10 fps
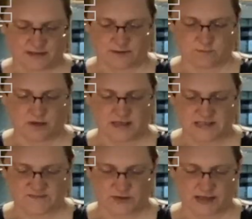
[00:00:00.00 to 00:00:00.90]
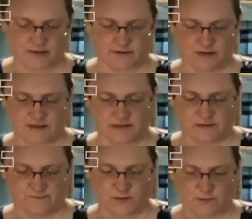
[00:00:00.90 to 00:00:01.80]
let it rise for an hour, and then you
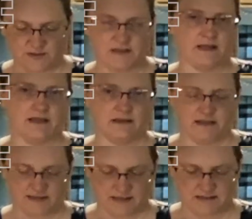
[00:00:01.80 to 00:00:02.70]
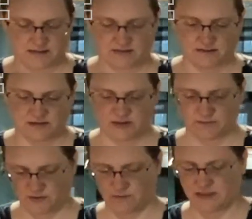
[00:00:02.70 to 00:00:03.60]
fold it again like that 2
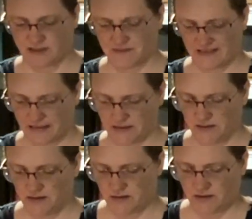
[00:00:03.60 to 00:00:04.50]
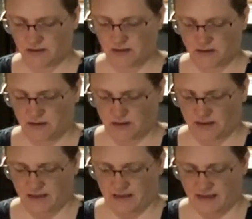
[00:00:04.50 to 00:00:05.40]
or 3 times again.
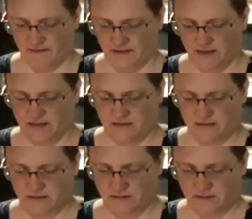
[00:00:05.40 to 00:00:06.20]
And then